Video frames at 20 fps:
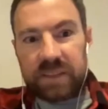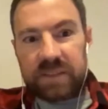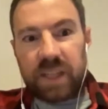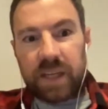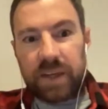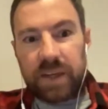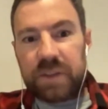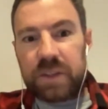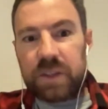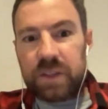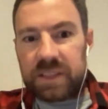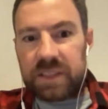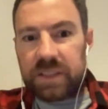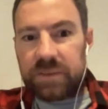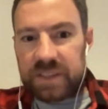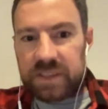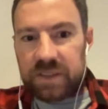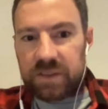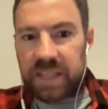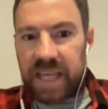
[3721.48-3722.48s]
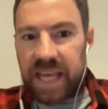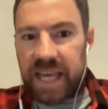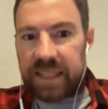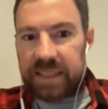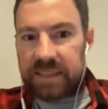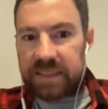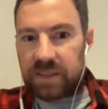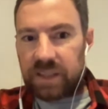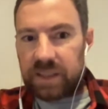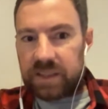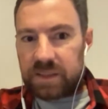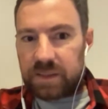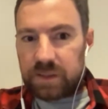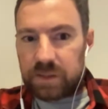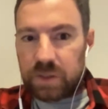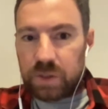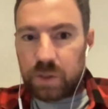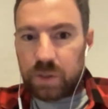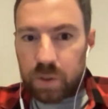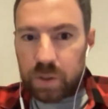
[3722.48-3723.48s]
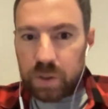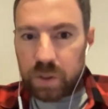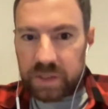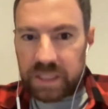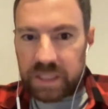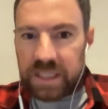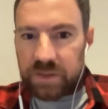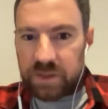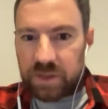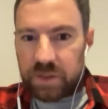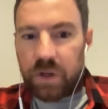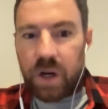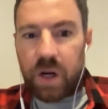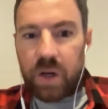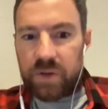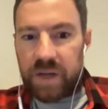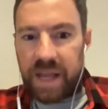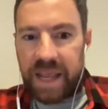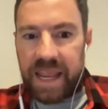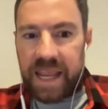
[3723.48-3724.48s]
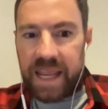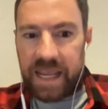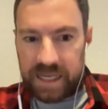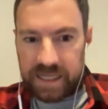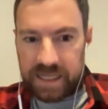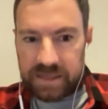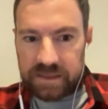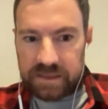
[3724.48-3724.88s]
So if you look at the original can, it's like you're looking at your own hand.